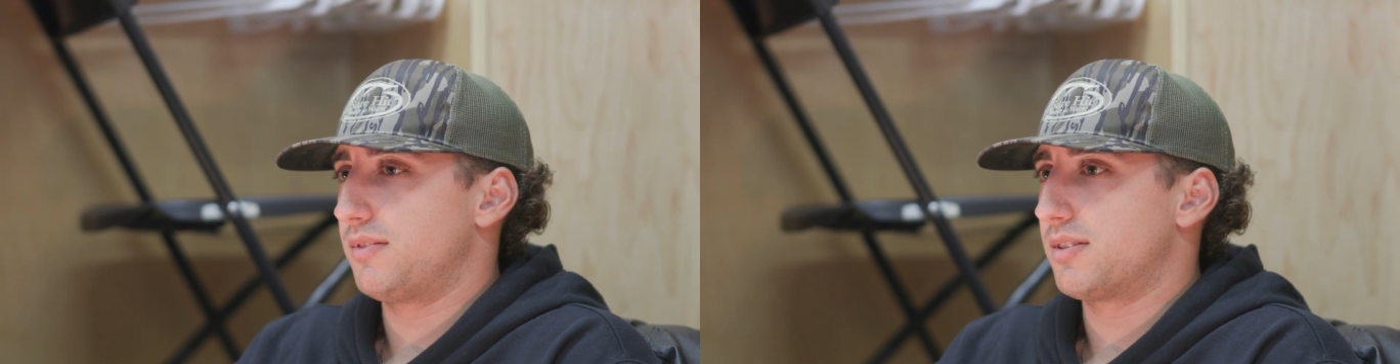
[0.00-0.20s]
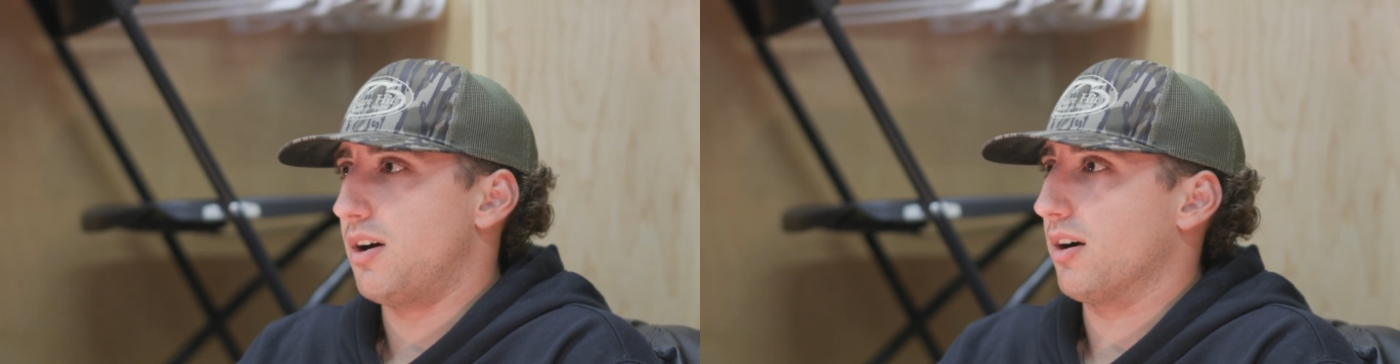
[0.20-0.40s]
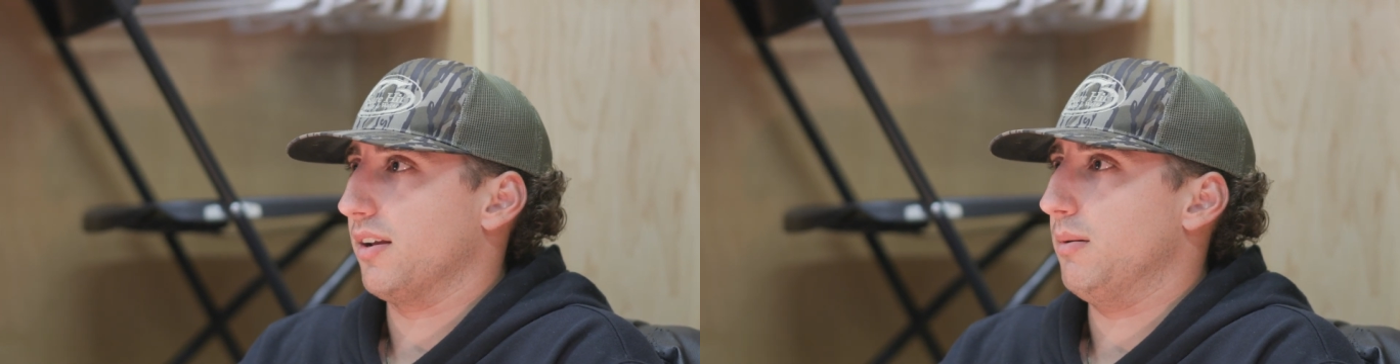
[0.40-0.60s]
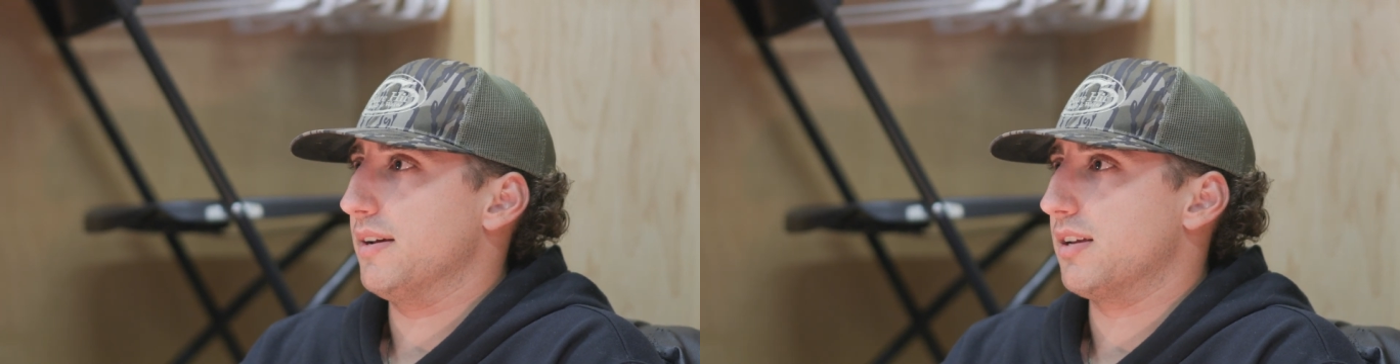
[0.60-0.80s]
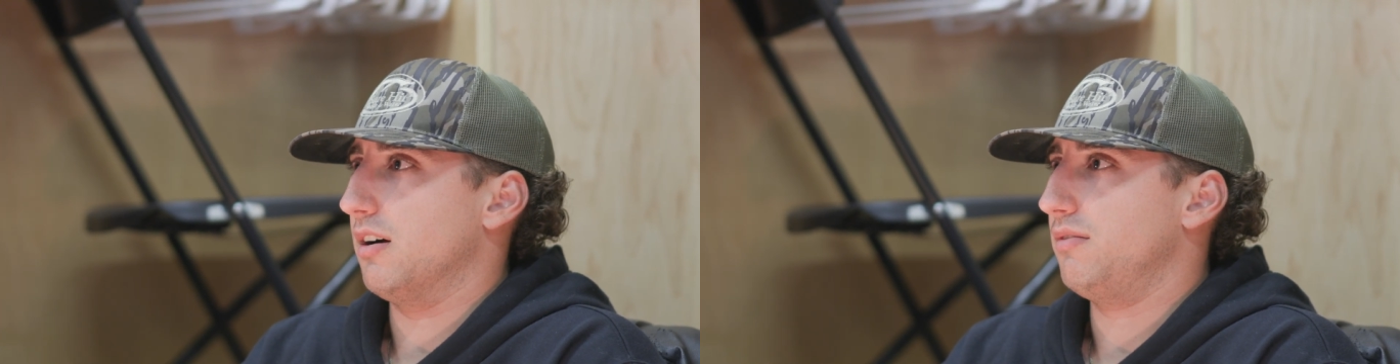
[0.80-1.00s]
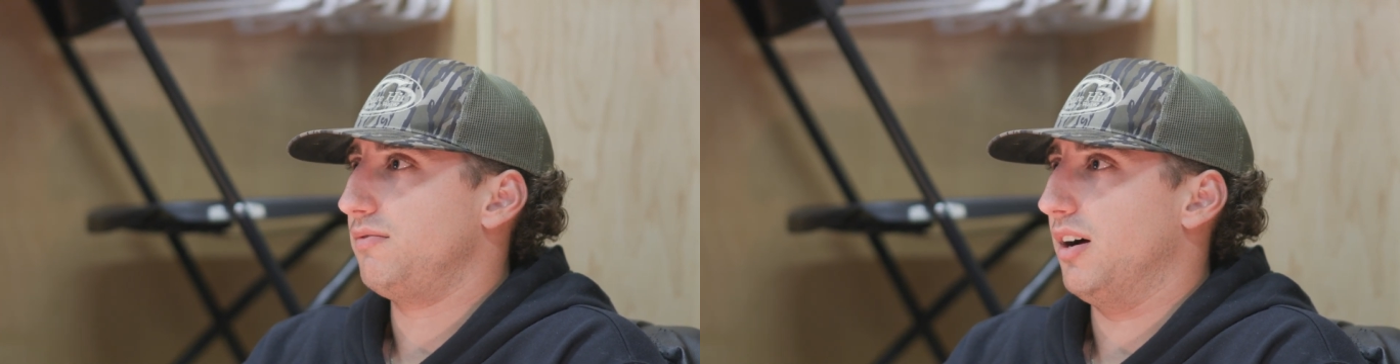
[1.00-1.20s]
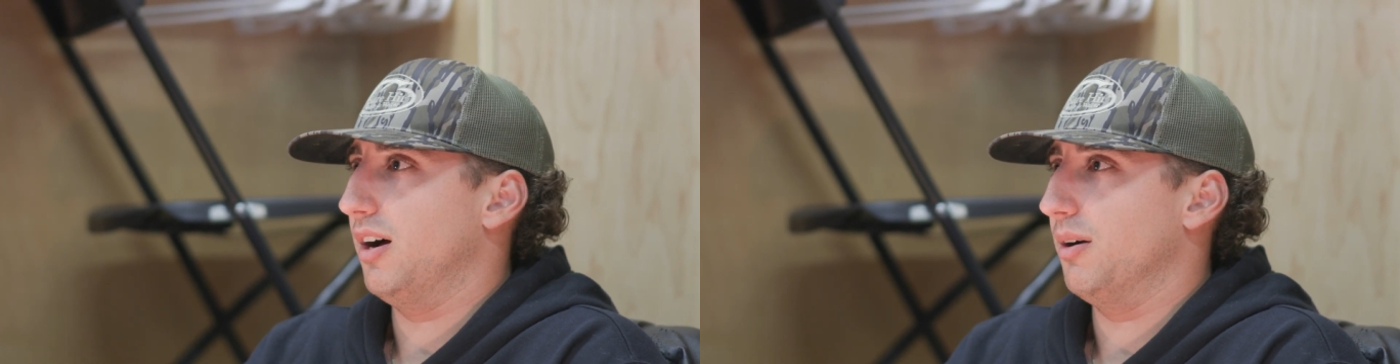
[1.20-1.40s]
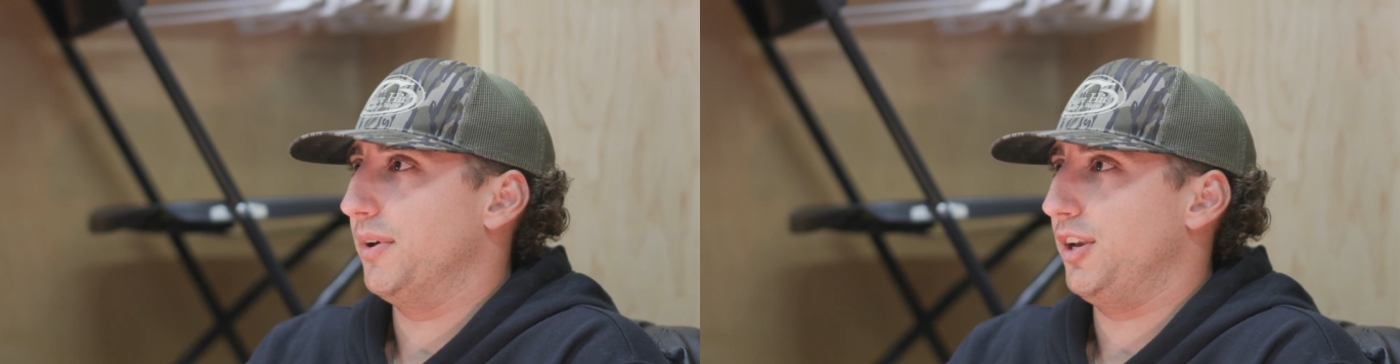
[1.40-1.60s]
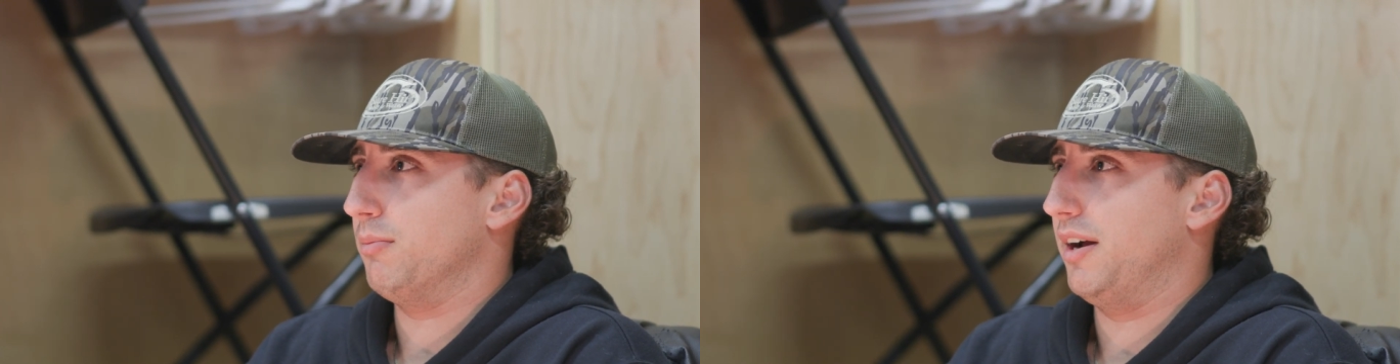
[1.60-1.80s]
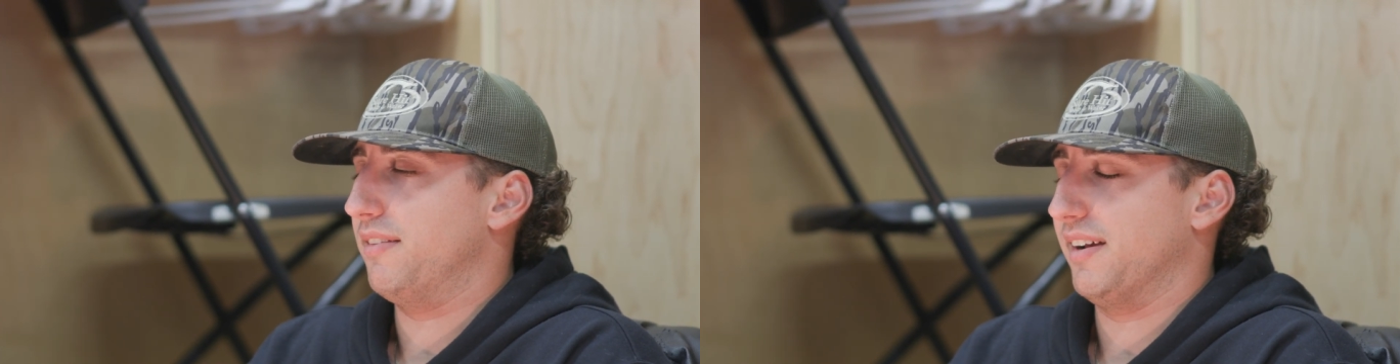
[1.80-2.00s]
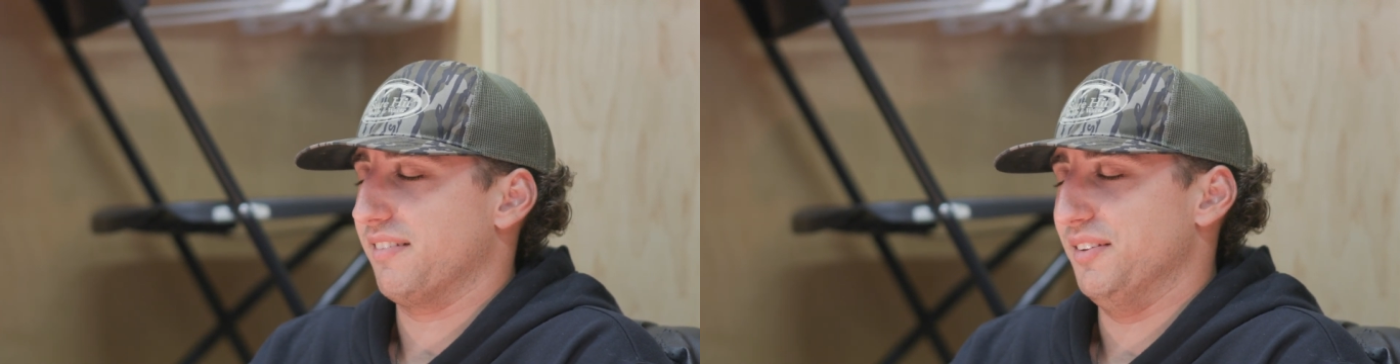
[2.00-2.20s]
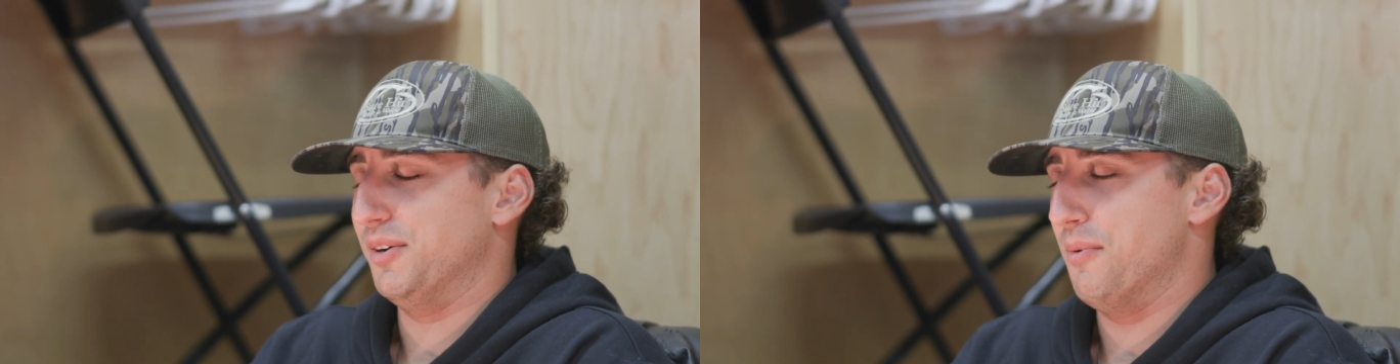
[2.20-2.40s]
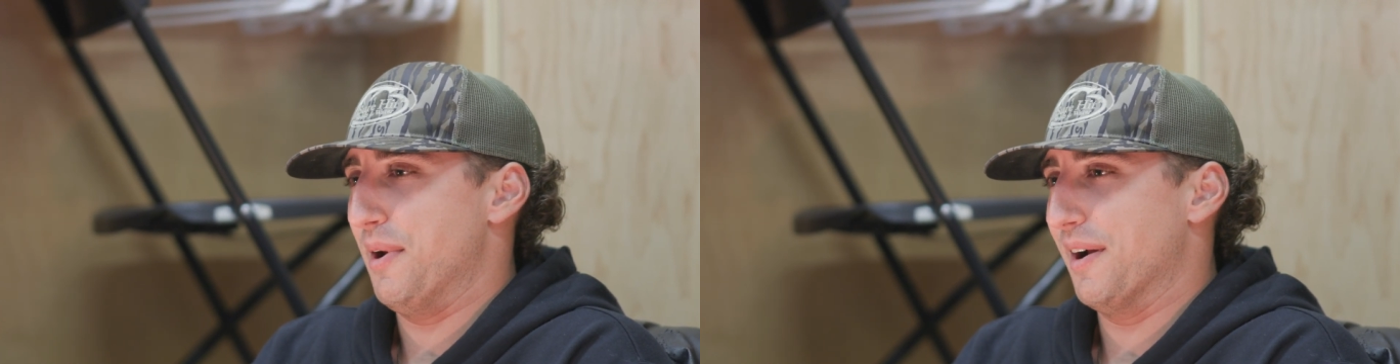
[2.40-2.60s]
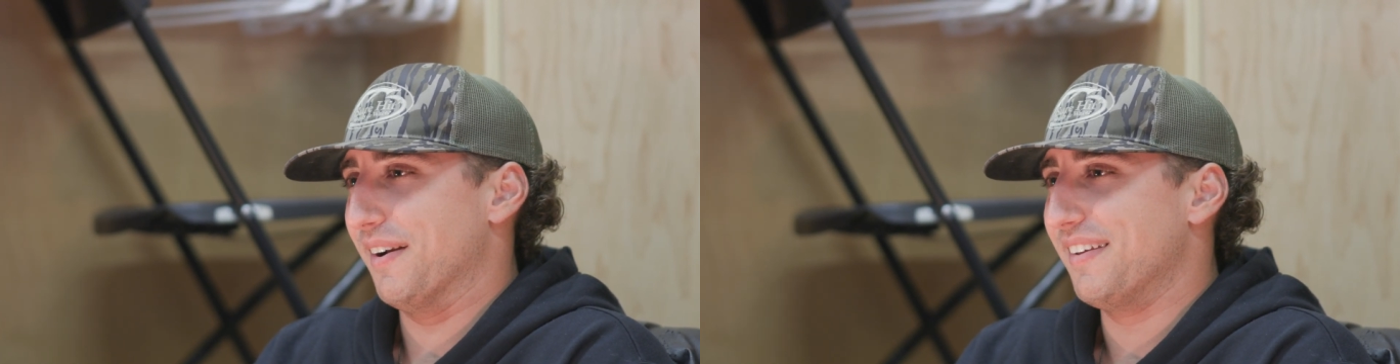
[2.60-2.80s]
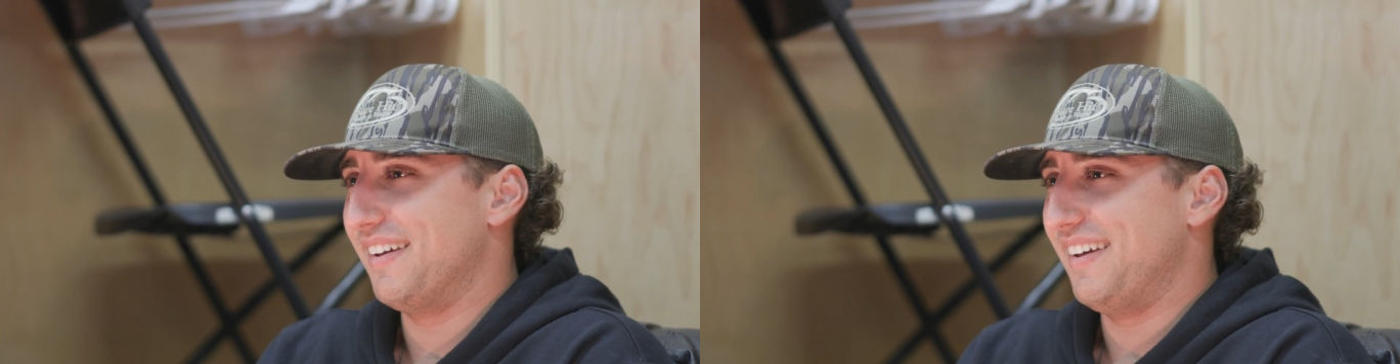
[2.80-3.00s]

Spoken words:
talking to myself, and you might think it's a little weird.